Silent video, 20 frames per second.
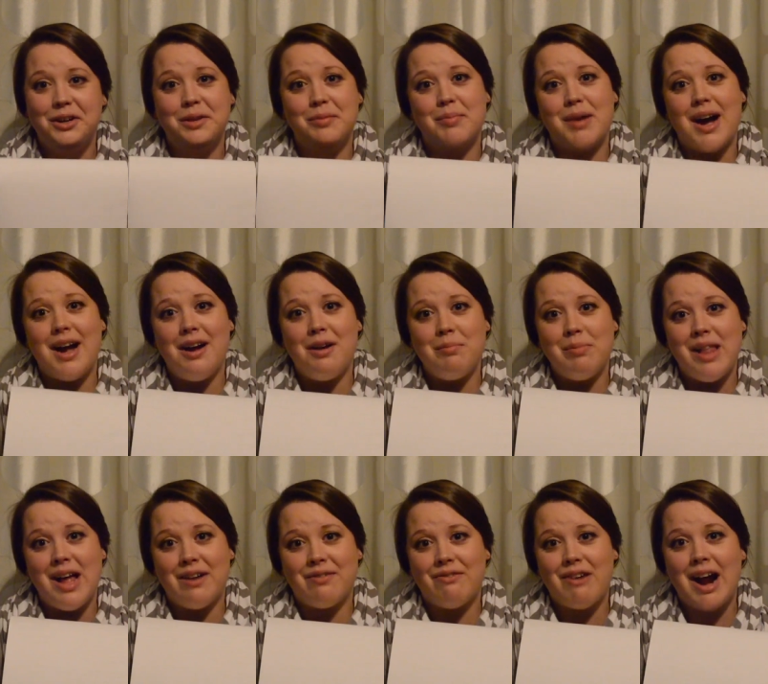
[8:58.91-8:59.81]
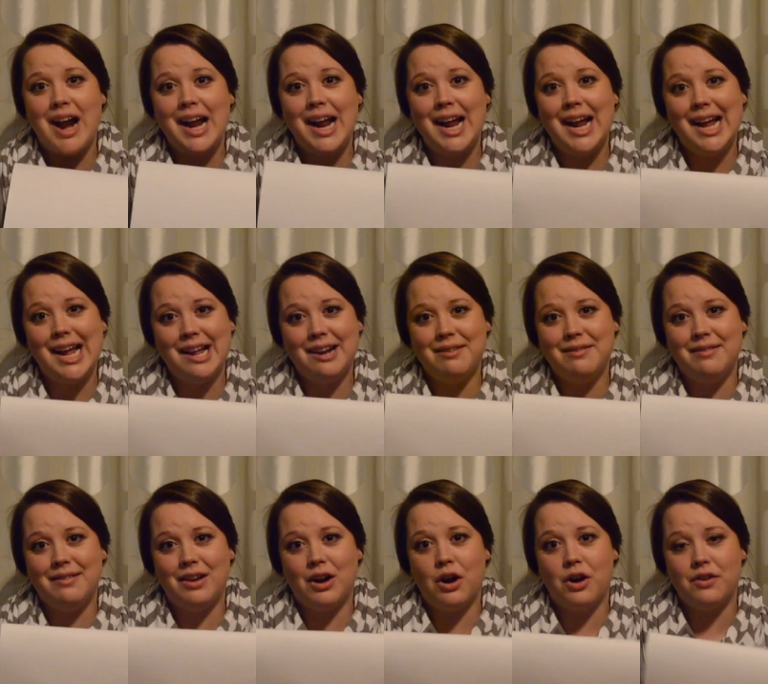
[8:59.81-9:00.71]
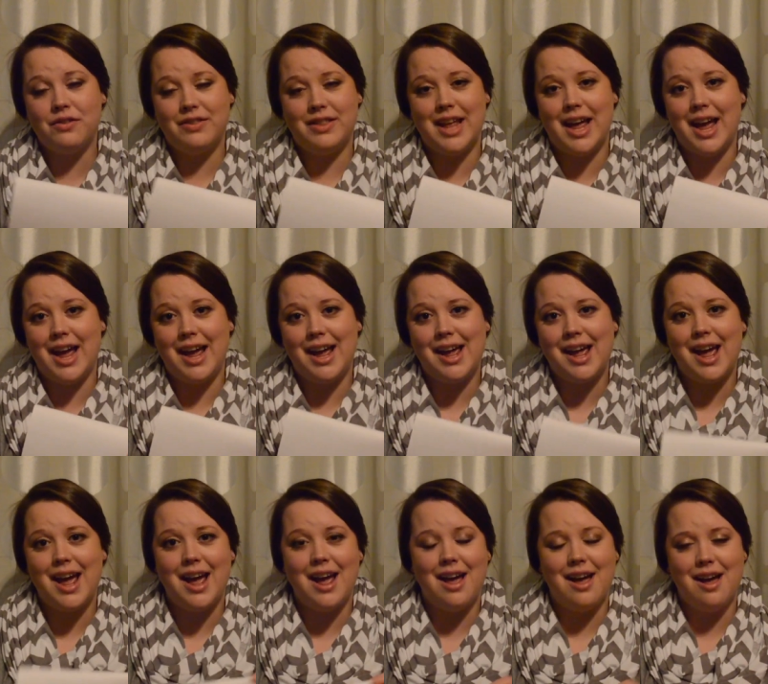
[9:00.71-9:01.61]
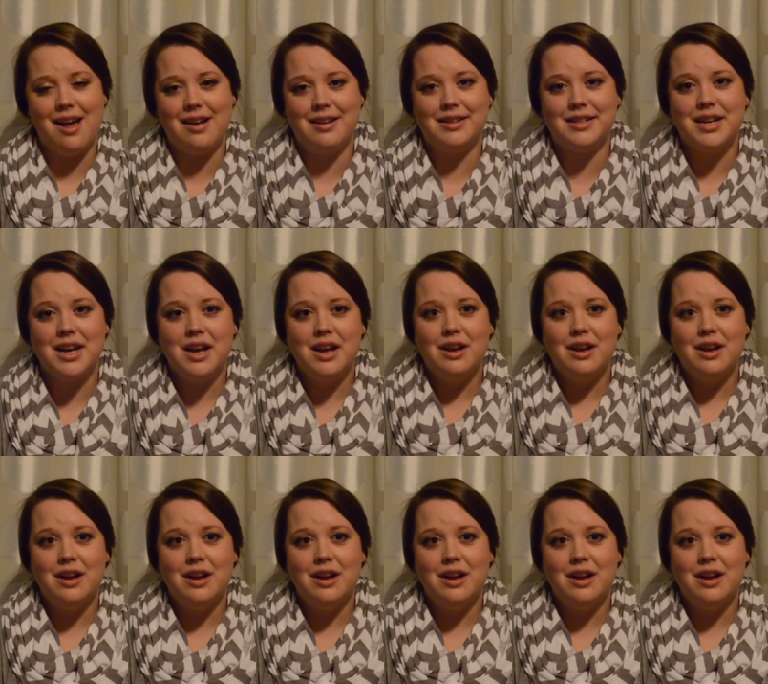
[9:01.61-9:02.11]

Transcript: you can buy on Black Friday and Earth Day, and